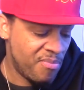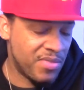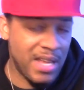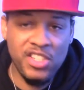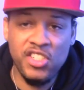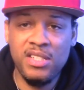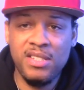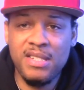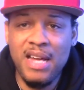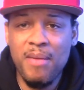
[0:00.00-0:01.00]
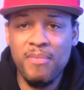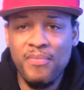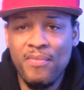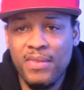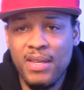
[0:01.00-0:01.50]
that should stop
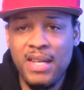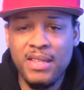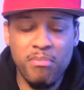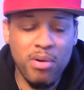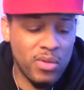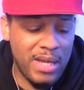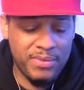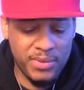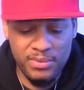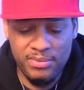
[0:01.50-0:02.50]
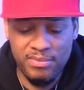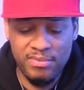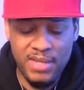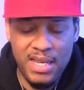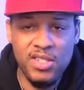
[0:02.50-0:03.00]
at the bro level
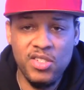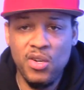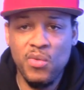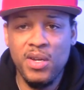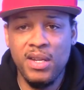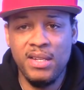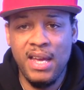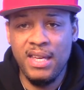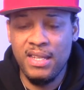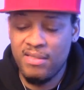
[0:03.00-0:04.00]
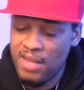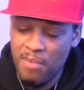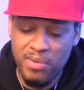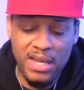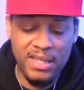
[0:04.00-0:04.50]
Niggas don't want to like they
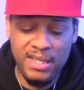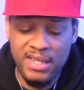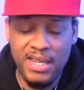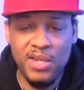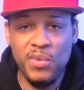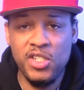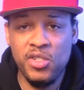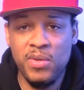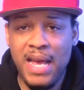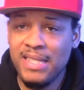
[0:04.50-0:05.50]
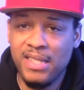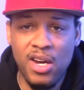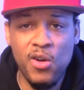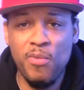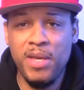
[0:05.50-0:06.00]
probably are kicking with you as the
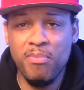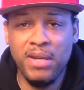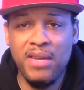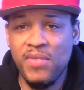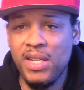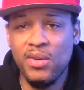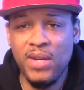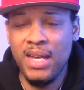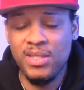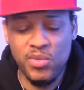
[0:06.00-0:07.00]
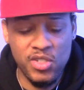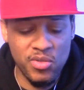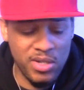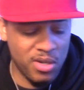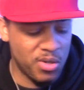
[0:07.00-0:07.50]
homie, play video games with
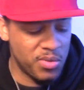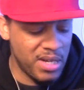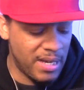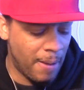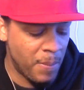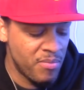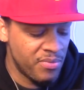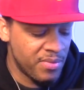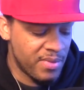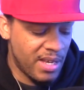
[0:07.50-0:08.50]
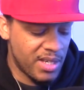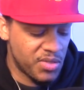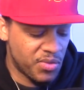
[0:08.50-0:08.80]
you in the whole nine. Now, as